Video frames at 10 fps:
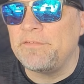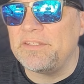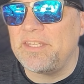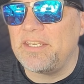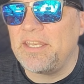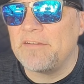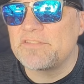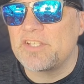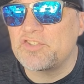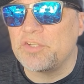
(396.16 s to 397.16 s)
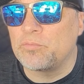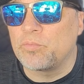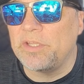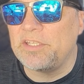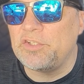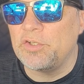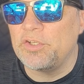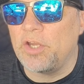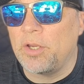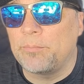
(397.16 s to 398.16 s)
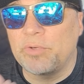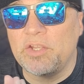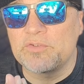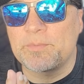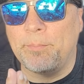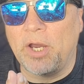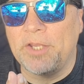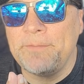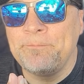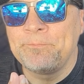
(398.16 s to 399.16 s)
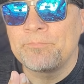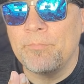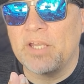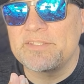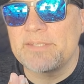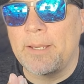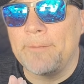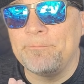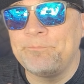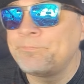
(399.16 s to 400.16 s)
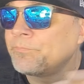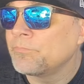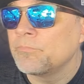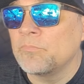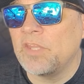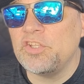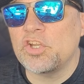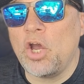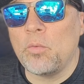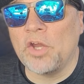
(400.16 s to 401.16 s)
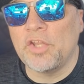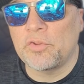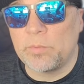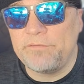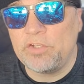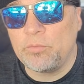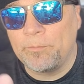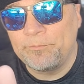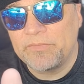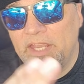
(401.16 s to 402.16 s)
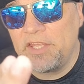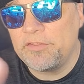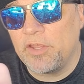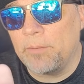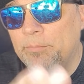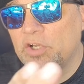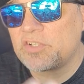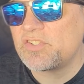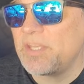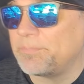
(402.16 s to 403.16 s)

if it didn't have such a really good brioche bun. But there you go. Another review in the books.